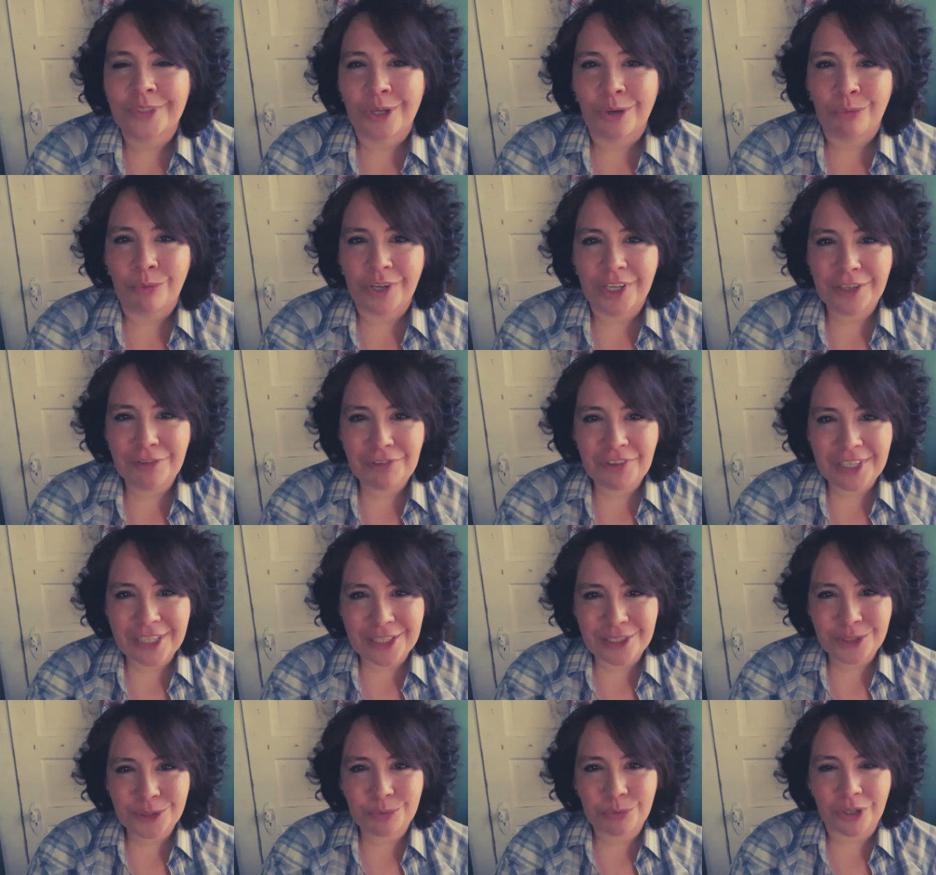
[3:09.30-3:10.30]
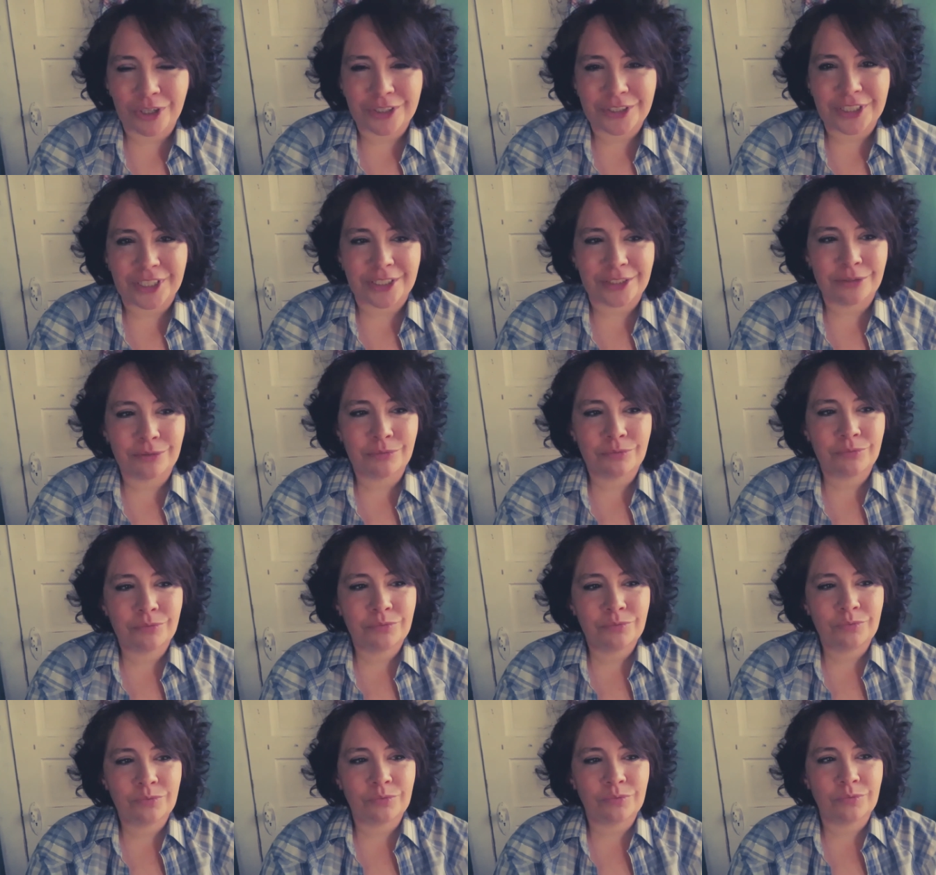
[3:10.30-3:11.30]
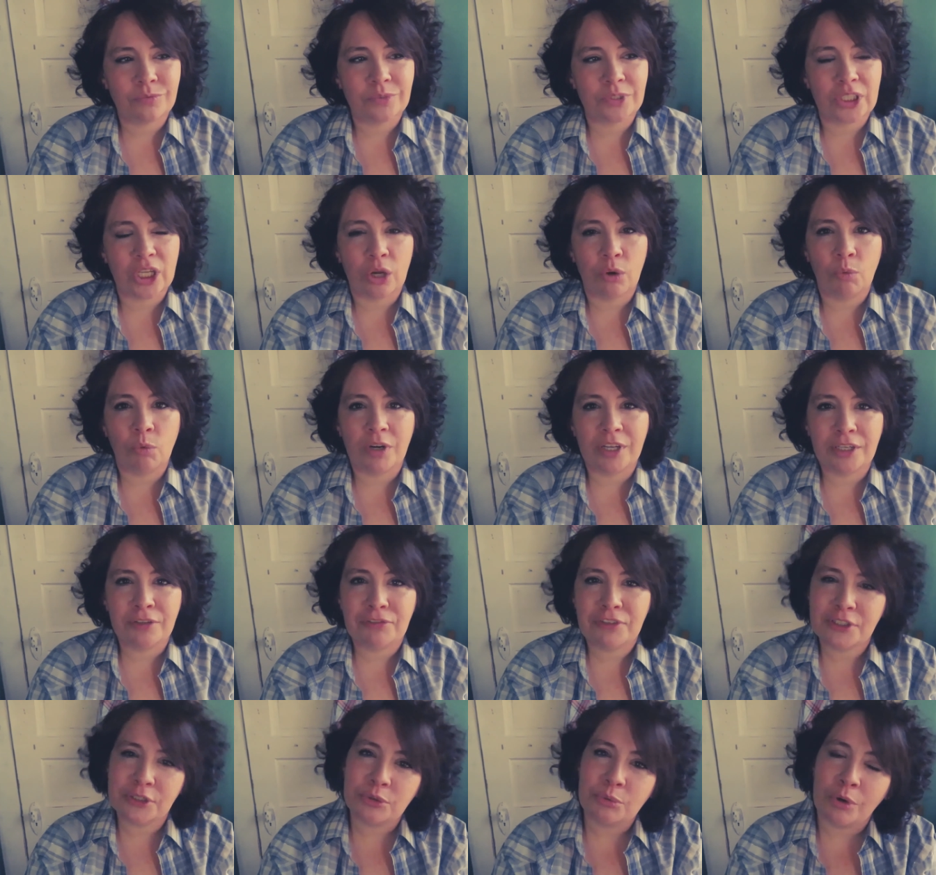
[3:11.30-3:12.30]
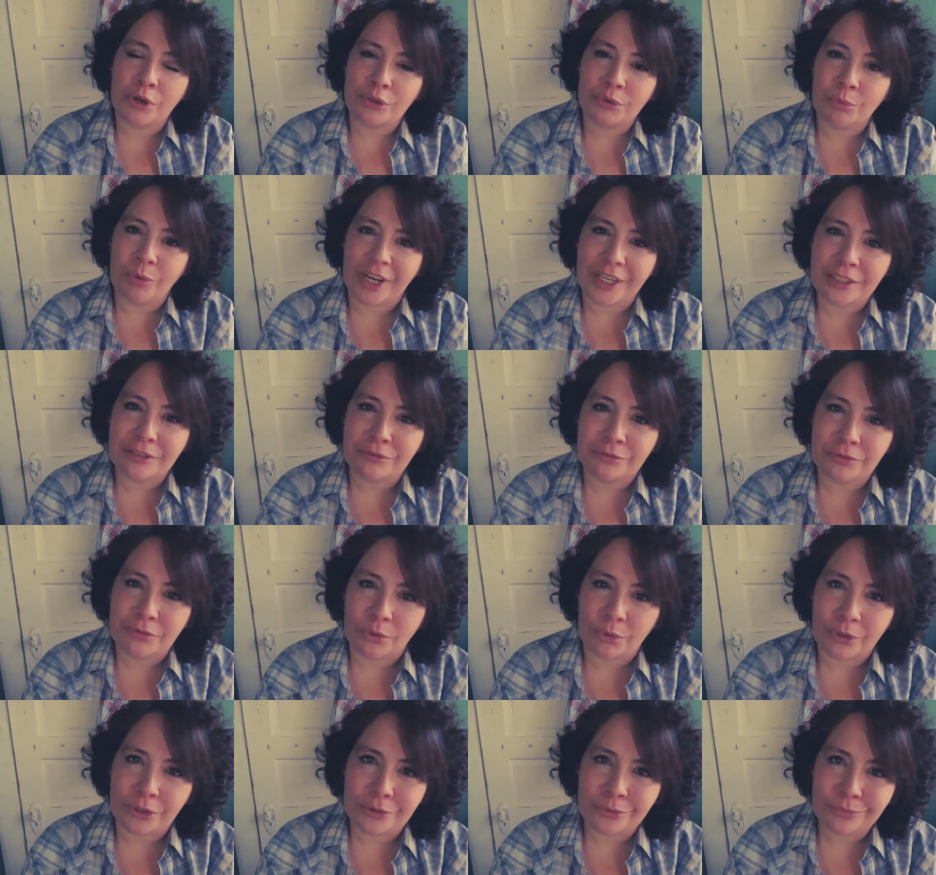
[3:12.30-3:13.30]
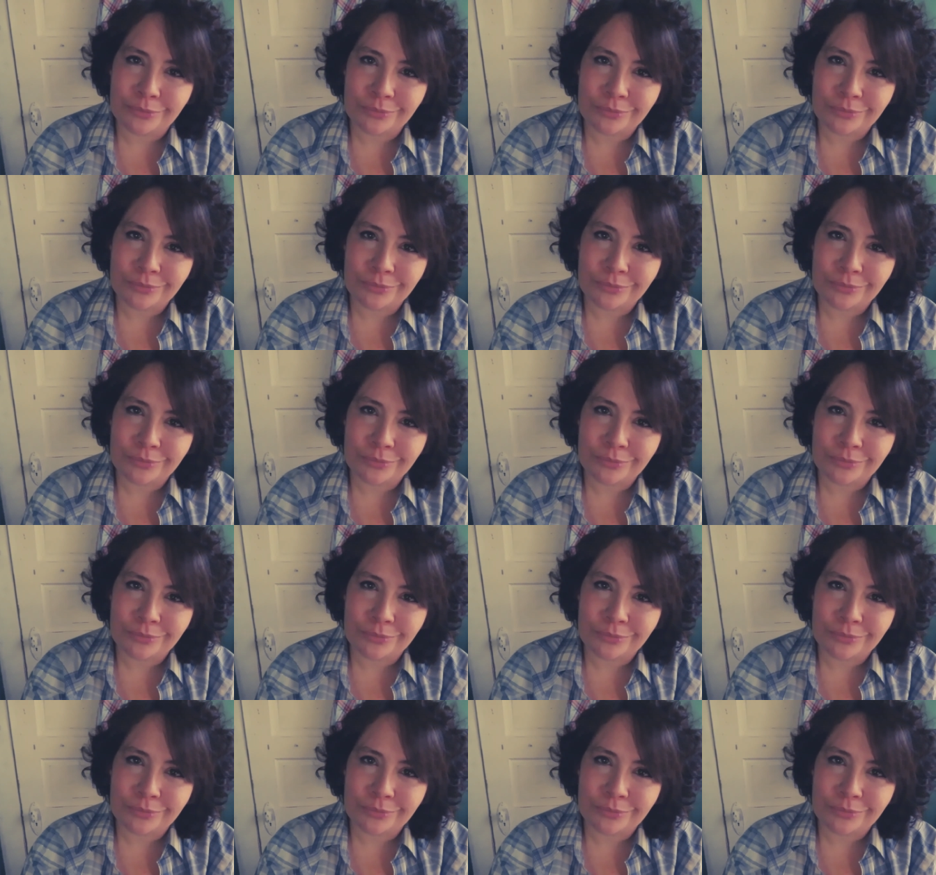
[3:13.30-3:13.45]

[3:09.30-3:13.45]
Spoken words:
What if it is worth it? What if it's worth waiting for?